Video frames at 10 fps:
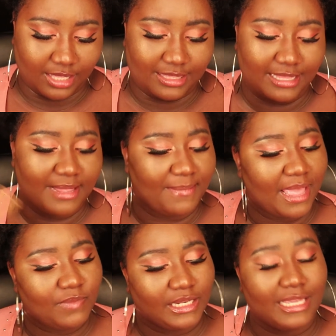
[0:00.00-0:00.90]
then the
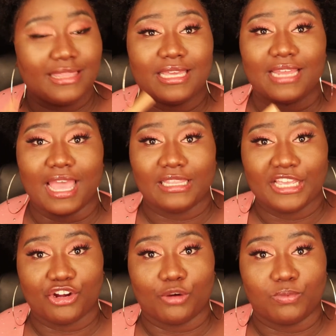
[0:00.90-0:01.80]
Maybelline, then the
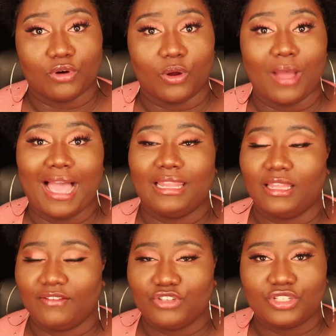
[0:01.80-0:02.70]
LA Girl Pro. I
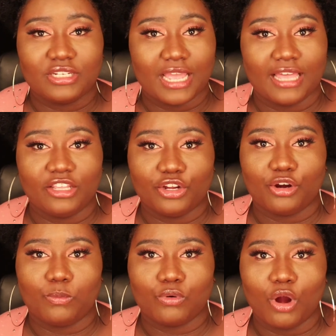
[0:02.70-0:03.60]
love using the LA
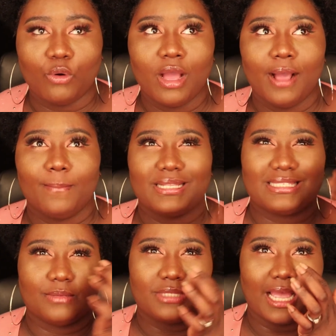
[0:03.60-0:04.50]
Girl Pro, but
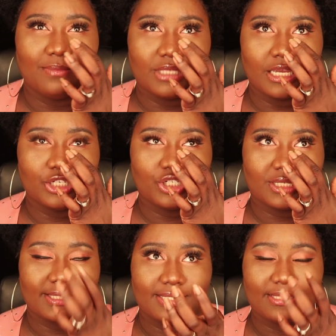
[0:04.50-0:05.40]
sometimes it could
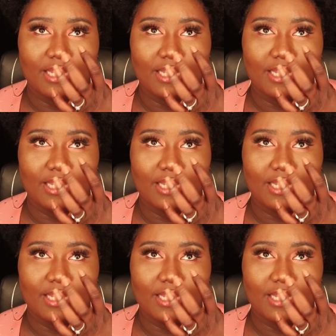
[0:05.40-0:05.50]
just